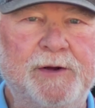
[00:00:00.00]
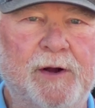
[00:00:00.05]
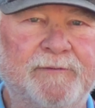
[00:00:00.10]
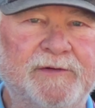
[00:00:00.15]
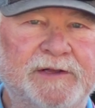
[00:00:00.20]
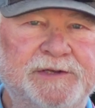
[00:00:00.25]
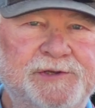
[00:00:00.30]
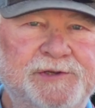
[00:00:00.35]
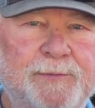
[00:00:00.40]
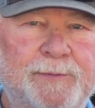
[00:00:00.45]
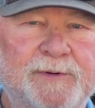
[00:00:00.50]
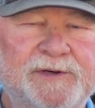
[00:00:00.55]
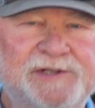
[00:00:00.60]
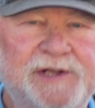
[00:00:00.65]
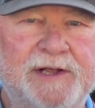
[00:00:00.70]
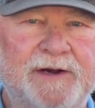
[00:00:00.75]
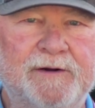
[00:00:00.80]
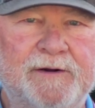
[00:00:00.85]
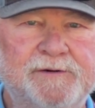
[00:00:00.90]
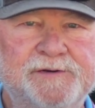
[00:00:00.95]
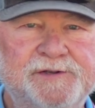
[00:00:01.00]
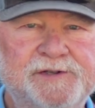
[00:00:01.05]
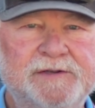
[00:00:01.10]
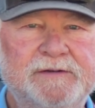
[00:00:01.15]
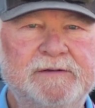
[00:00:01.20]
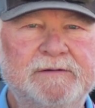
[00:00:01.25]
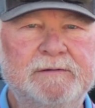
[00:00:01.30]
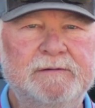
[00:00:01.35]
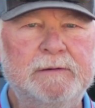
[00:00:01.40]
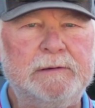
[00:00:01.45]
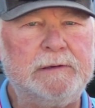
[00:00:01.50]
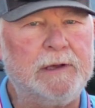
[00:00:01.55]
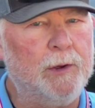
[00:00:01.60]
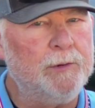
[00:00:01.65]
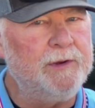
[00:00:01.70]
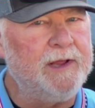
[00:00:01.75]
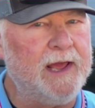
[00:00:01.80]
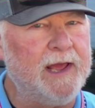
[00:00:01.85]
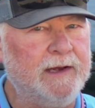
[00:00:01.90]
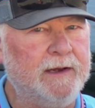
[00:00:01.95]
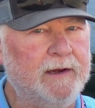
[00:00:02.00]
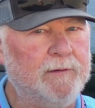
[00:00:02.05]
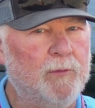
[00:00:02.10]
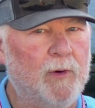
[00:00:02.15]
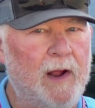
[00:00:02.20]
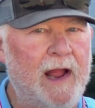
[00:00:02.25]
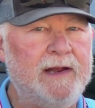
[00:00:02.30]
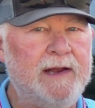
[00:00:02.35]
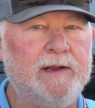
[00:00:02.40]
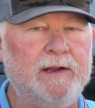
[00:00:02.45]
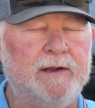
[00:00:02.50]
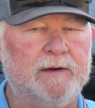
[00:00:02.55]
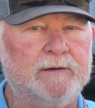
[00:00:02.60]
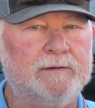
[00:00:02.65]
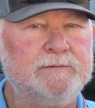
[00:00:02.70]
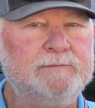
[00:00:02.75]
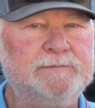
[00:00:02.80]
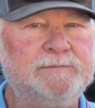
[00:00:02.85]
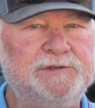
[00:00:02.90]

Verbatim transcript: RV Supercenters located right here,